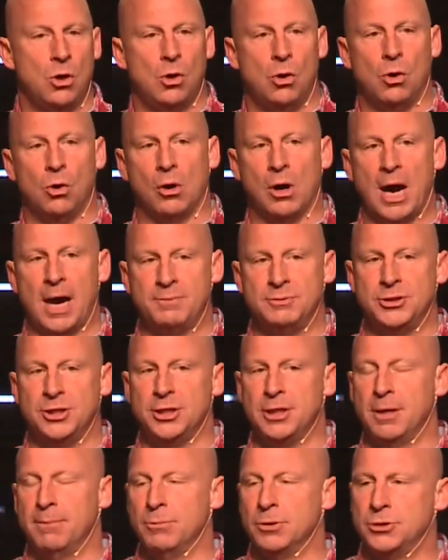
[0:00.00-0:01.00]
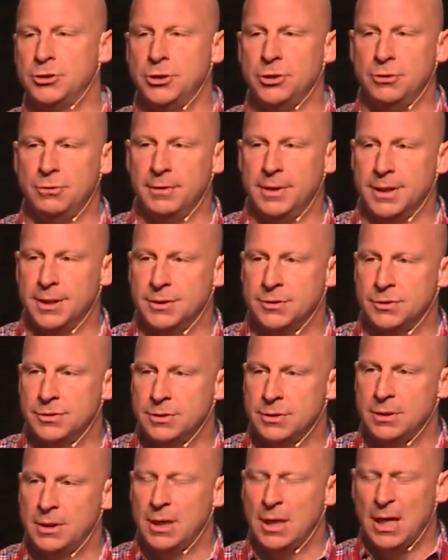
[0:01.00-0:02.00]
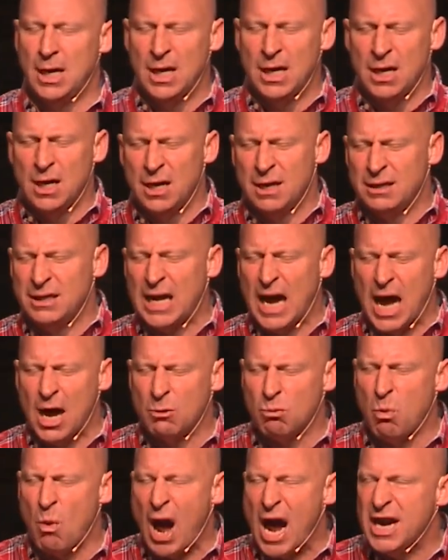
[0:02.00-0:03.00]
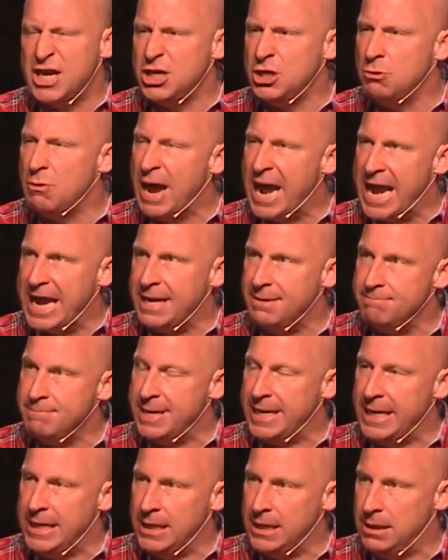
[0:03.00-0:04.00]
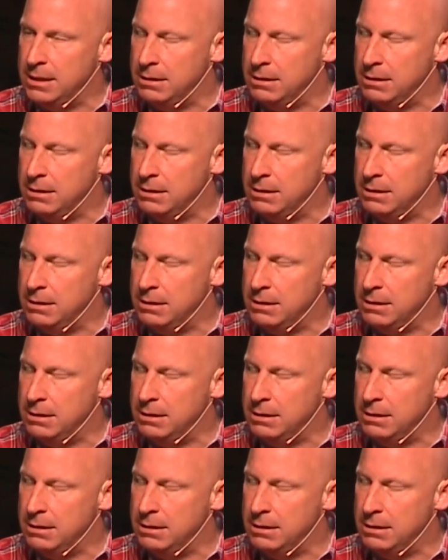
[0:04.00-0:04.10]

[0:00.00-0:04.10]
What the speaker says: Or option number two is, God, why do you hate me?